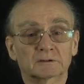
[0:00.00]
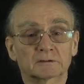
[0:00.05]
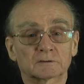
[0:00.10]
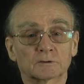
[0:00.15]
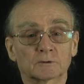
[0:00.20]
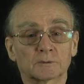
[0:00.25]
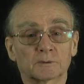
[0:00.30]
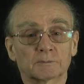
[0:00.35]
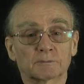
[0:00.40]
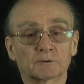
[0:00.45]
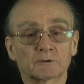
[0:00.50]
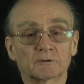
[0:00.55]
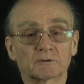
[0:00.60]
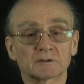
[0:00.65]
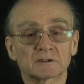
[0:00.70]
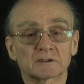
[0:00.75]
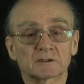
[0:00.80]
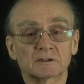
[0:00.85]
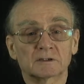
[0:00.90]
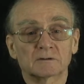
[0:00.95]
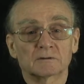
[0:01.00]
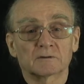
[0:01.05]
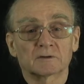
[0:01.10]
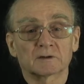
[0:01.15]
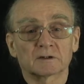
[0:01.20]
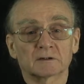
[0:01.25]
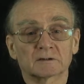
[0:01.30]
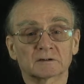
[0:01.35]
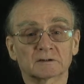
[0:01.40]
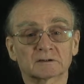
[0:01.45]
So we put the C on
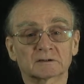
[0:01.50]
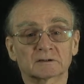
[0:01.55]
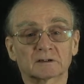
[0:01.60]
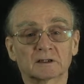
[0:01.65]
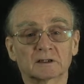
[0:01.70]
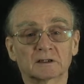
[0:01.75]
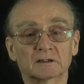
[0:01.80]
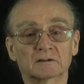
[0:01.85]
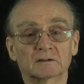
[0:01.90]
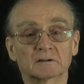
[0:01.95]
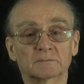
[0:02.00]
the other side.